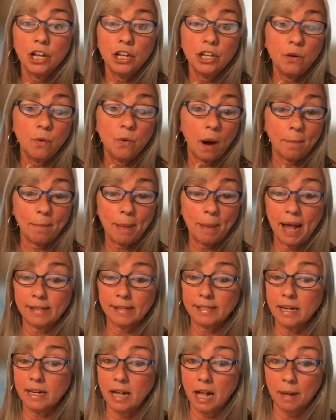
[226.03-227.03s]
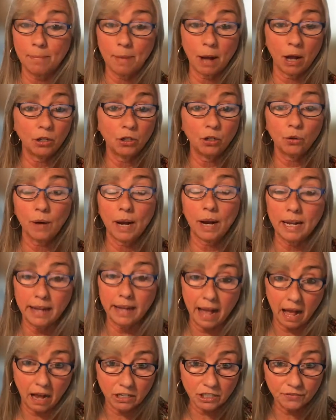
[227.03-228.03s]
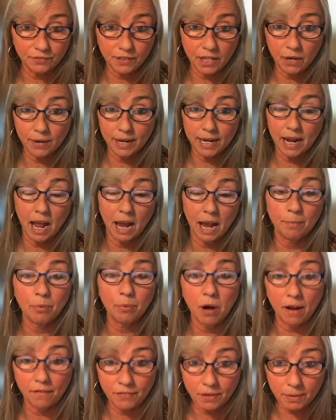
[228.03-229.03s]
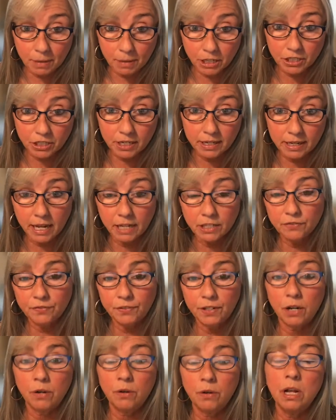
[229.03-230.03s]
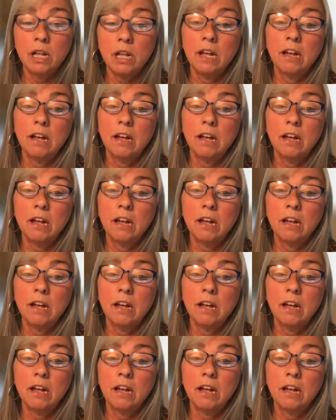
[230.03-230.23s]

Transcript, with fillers: You are passing up on great cash flow and high profit margin cash flow